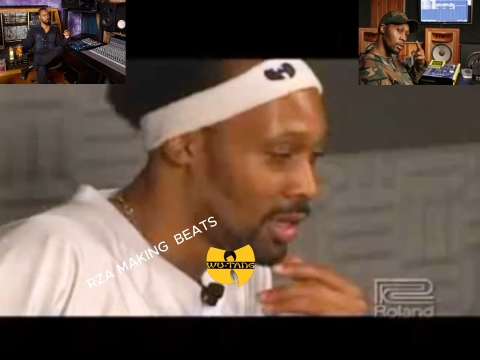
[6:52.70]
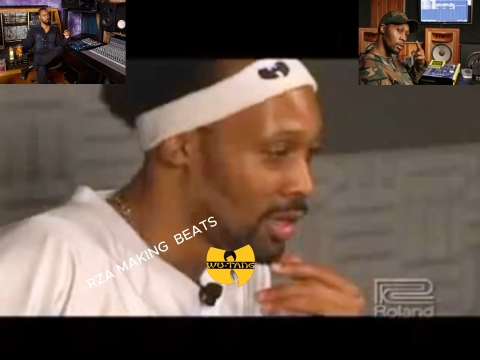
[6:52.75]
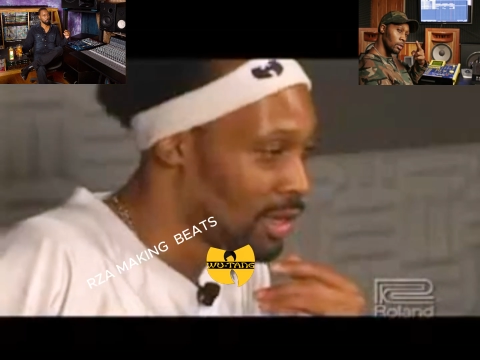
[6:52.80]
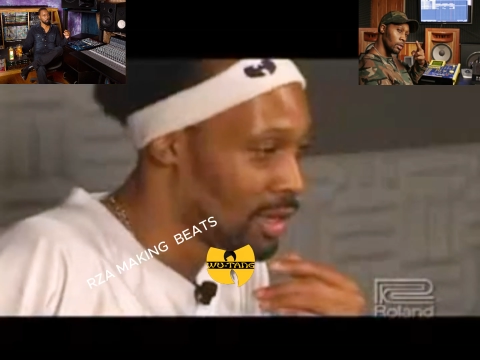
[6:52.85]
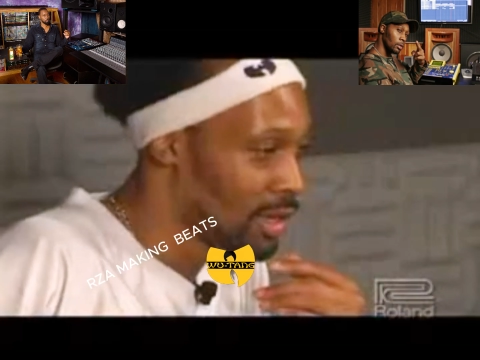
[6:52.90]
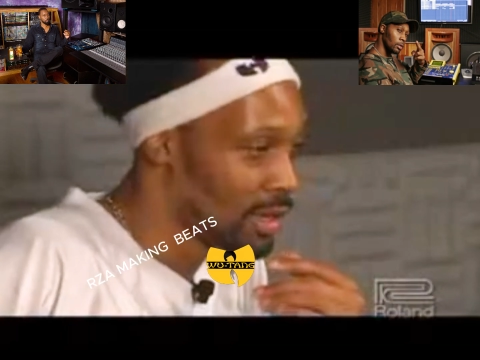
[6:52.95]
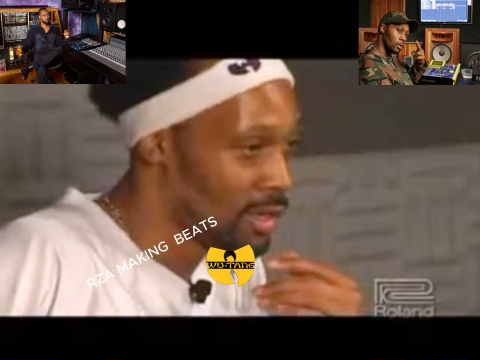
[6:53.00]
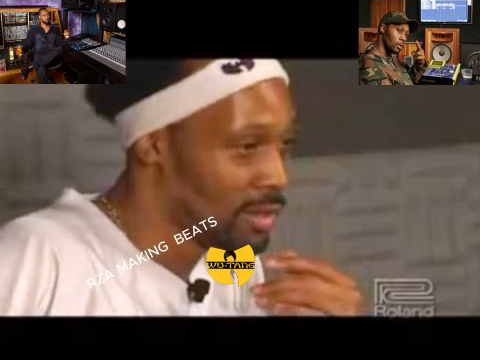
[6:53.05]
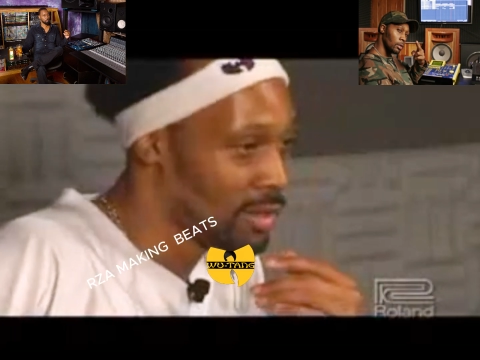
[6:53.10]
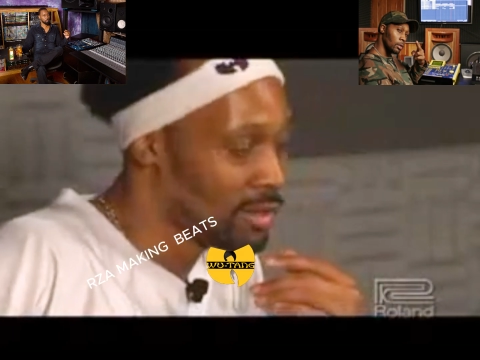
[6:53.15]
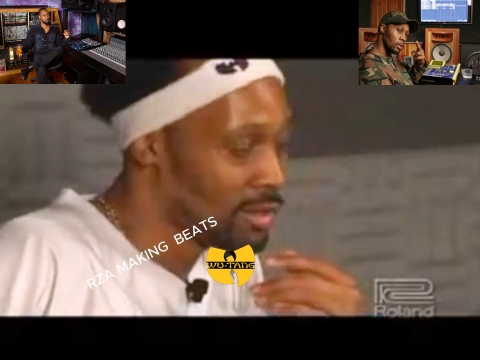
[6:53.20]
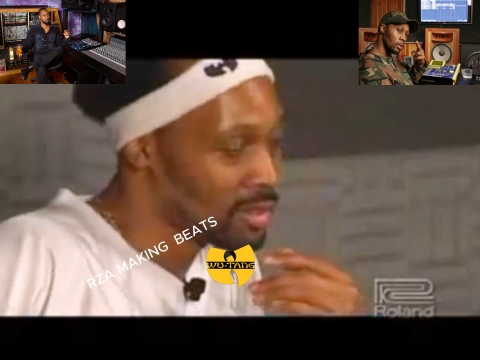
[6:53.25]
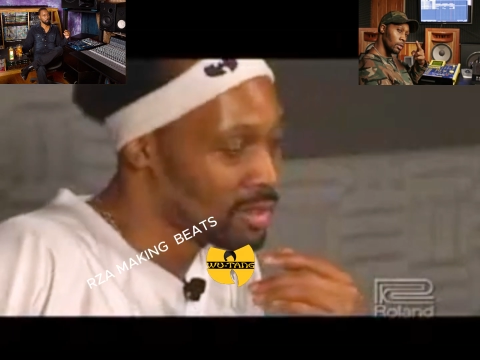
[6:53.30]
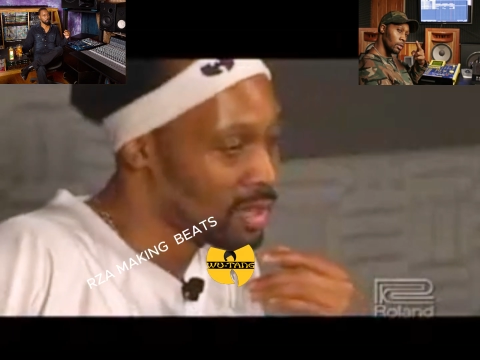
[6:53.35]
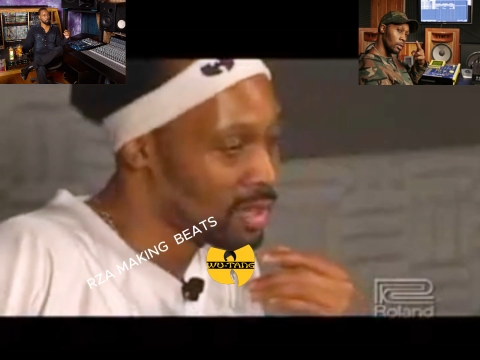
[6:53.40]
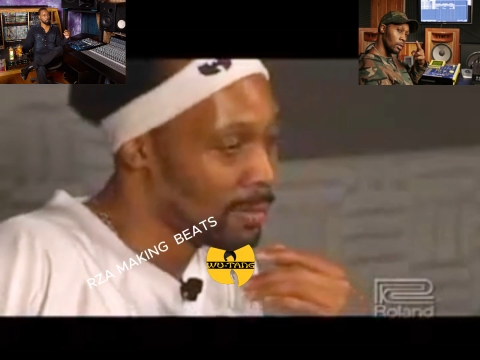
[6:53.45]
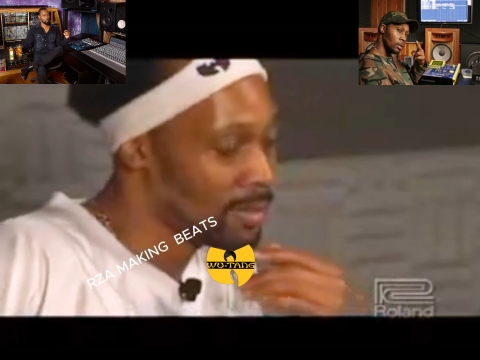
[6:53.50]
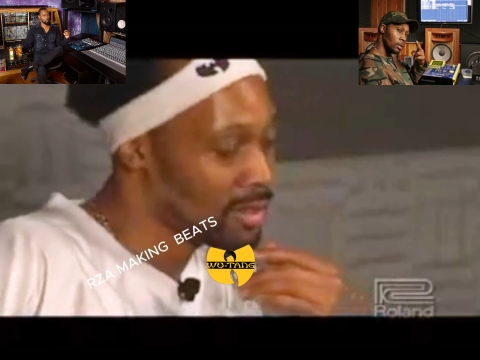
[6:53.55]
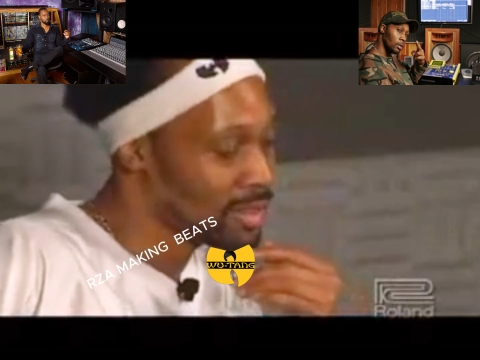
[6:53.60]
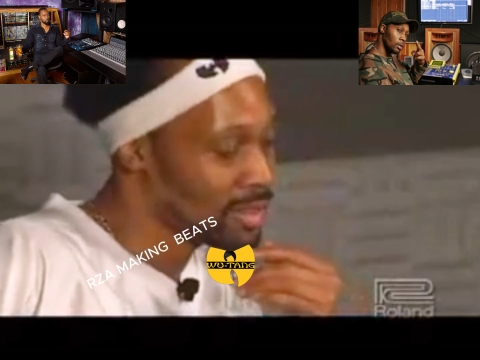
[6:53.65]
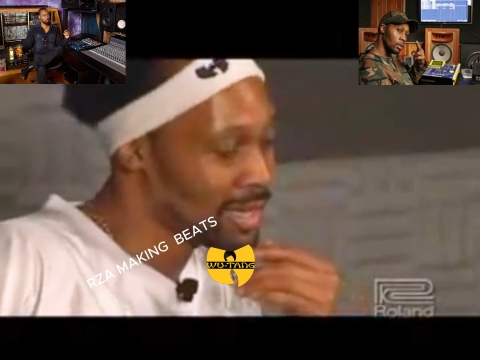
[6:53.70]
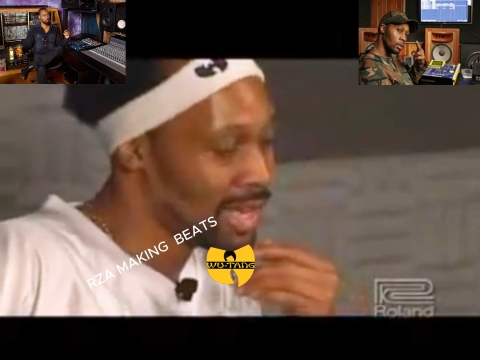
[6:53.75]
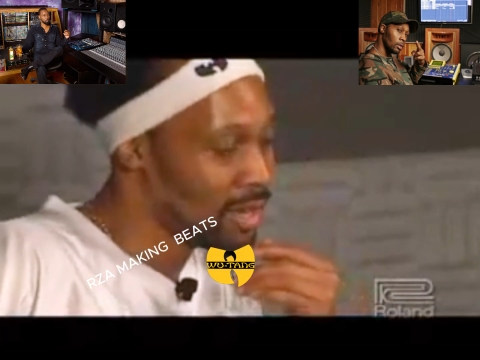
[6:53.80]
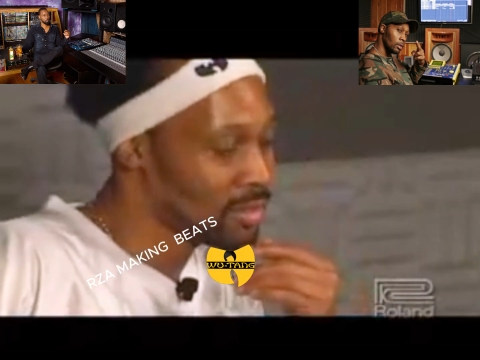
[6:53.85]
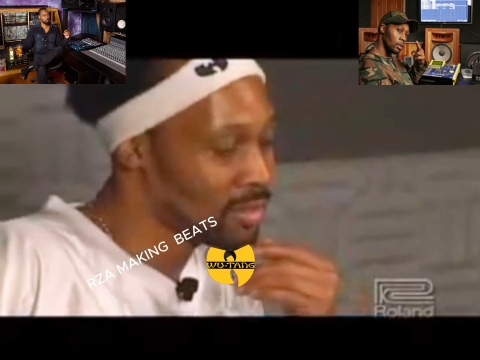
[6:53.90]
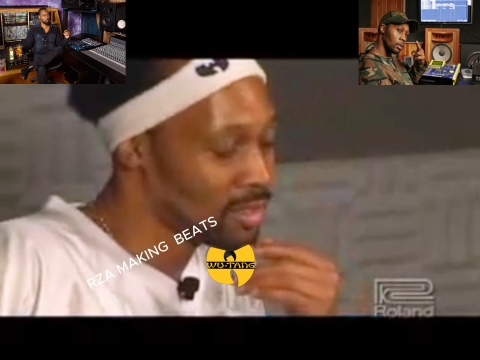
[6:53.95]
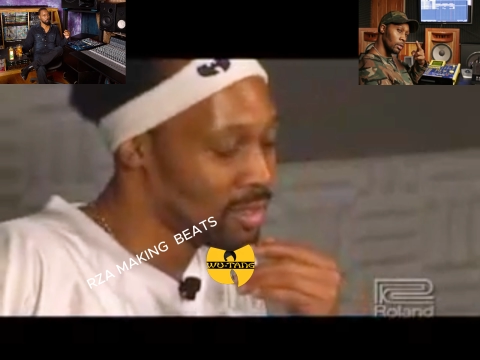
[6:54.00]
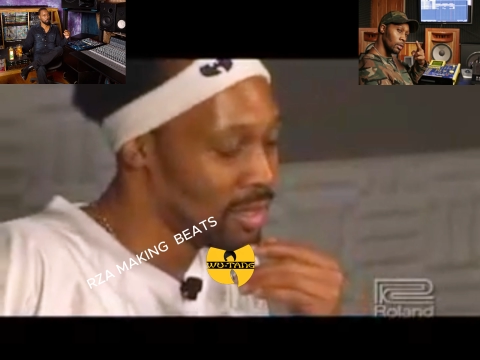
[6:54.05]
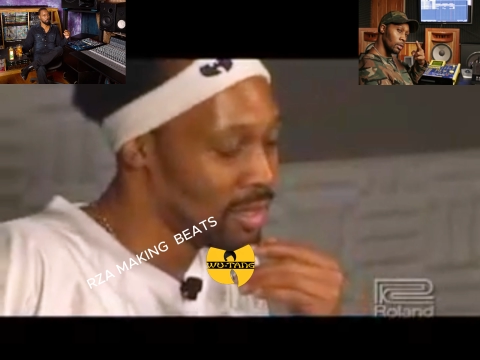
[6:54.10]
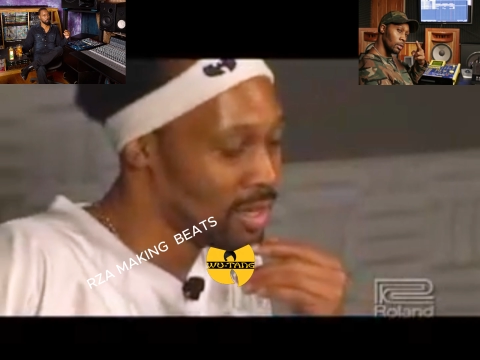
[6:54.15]
And some of the
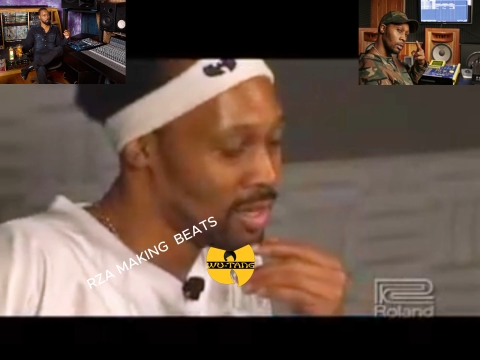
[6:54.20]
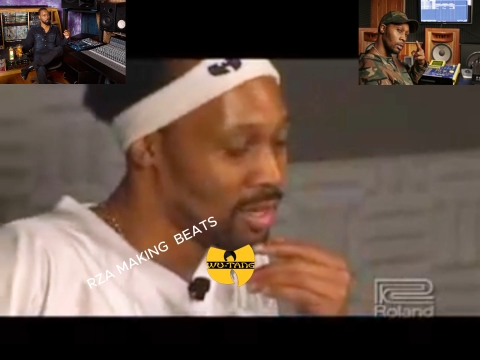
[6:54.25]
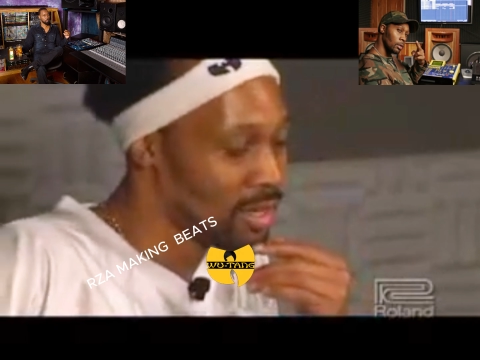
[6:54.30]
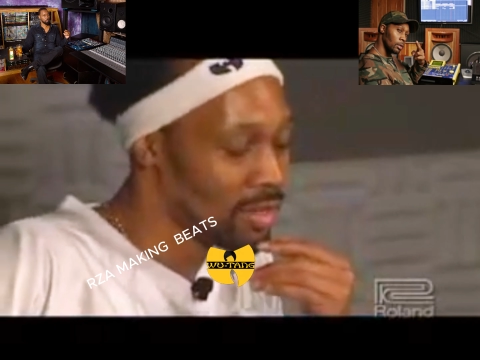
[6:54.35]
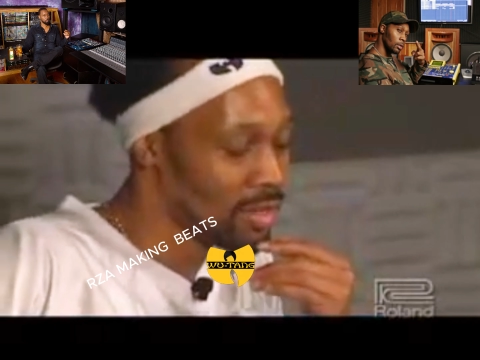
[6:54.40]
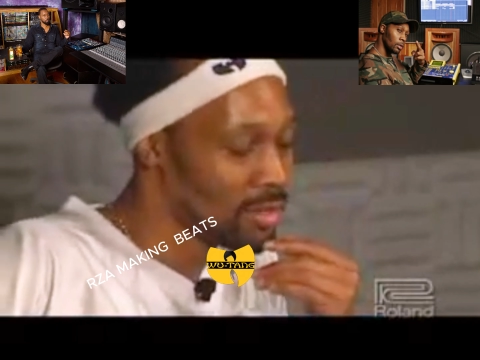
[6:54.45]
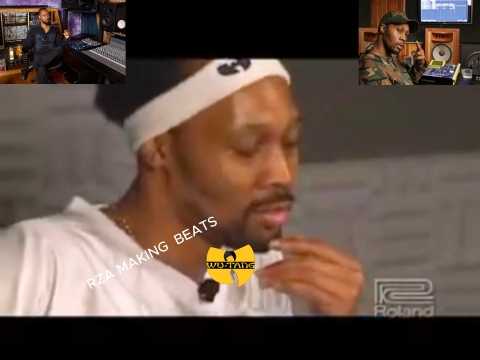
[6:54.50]
sounds in there,